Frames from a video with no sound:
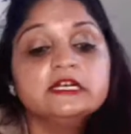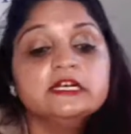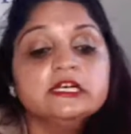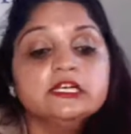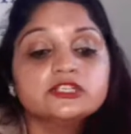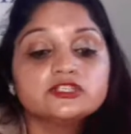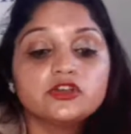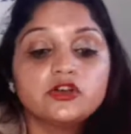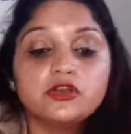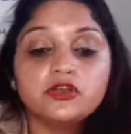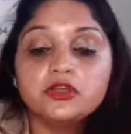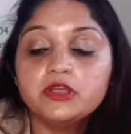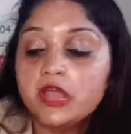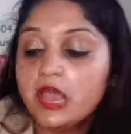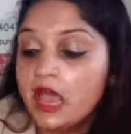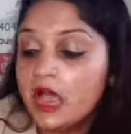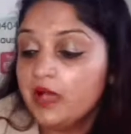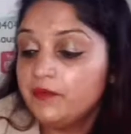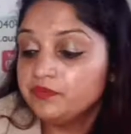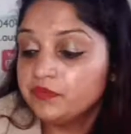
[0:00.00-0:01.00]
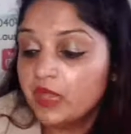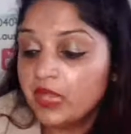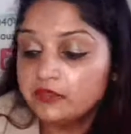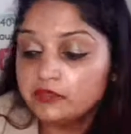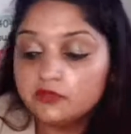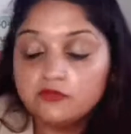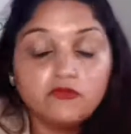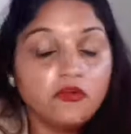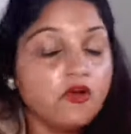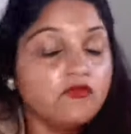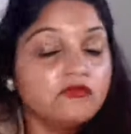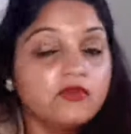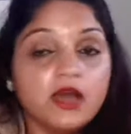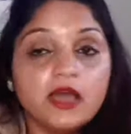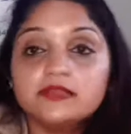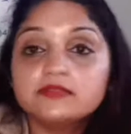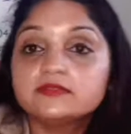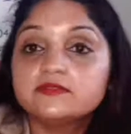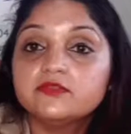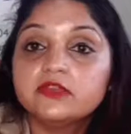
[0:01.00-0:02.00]
So, and the
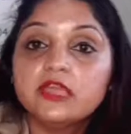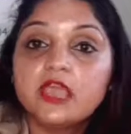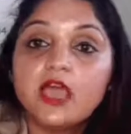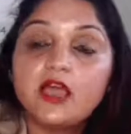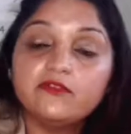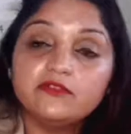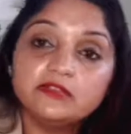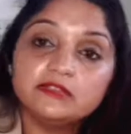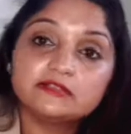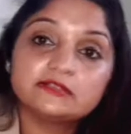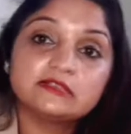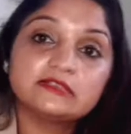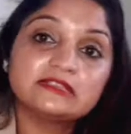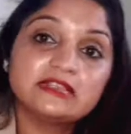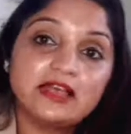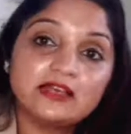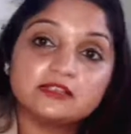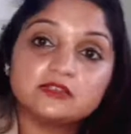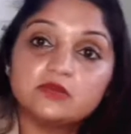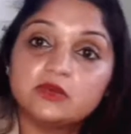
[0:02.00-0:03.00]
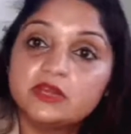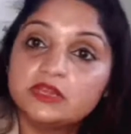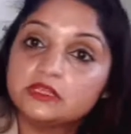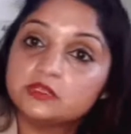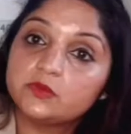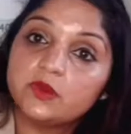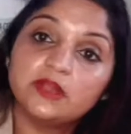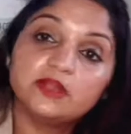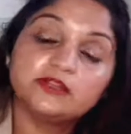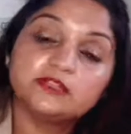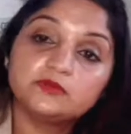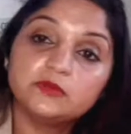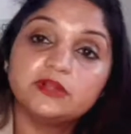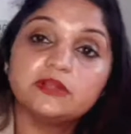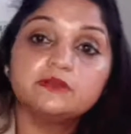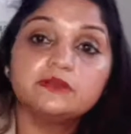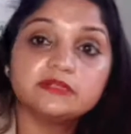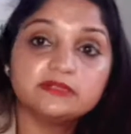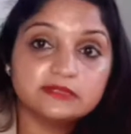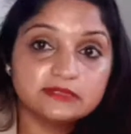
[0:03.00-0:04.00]
form-wise, we have discussed last week as well. It's
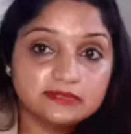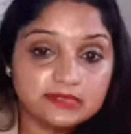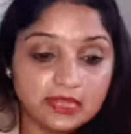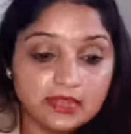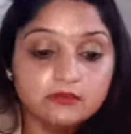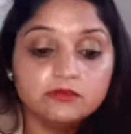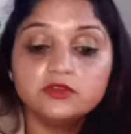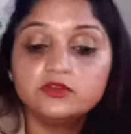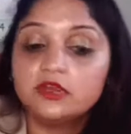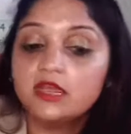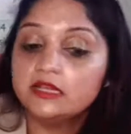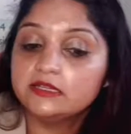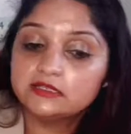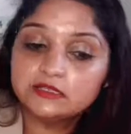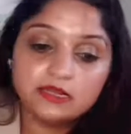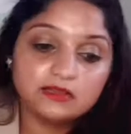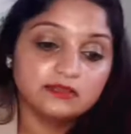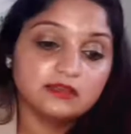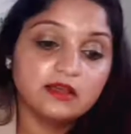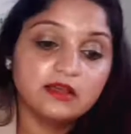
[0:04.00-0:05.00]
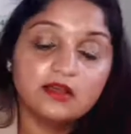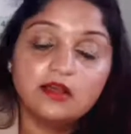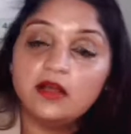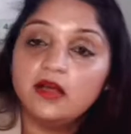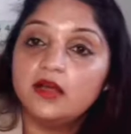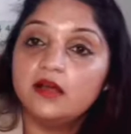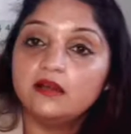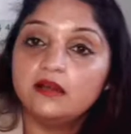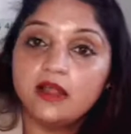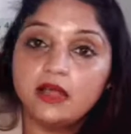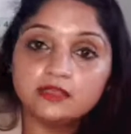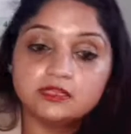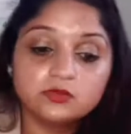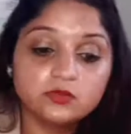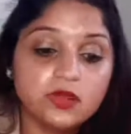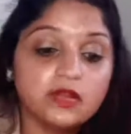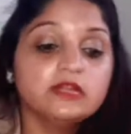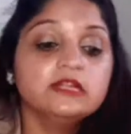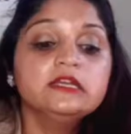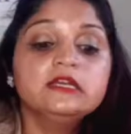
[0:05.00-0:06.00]
pretty much the same. You can check the
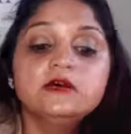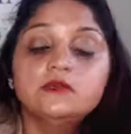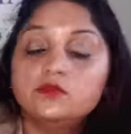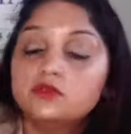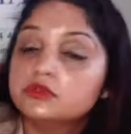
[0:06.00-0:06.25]
last one.